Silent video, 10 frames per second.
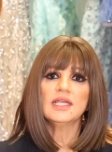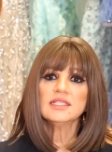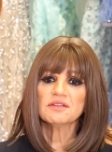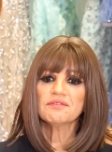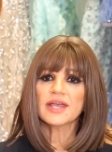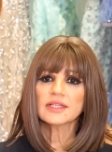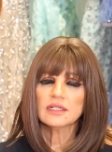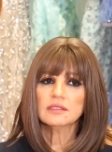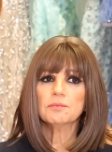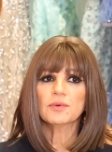is the fact
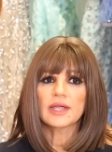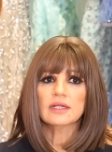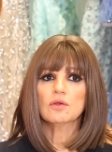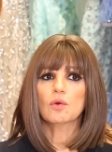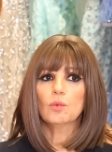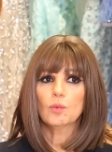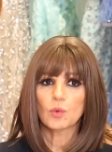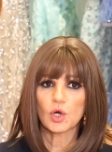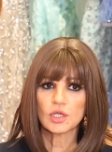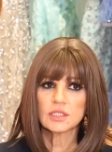that the bride
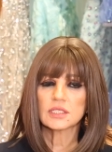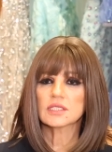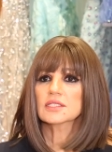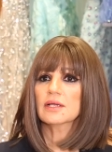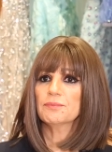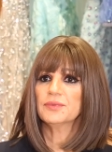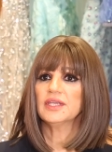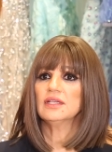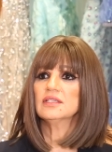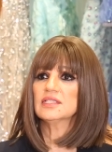wants
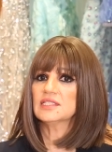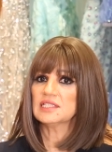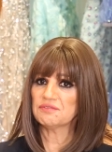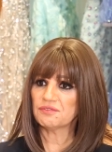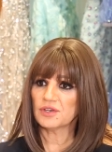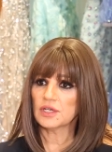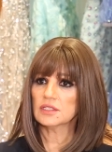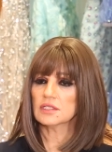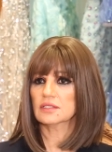something different,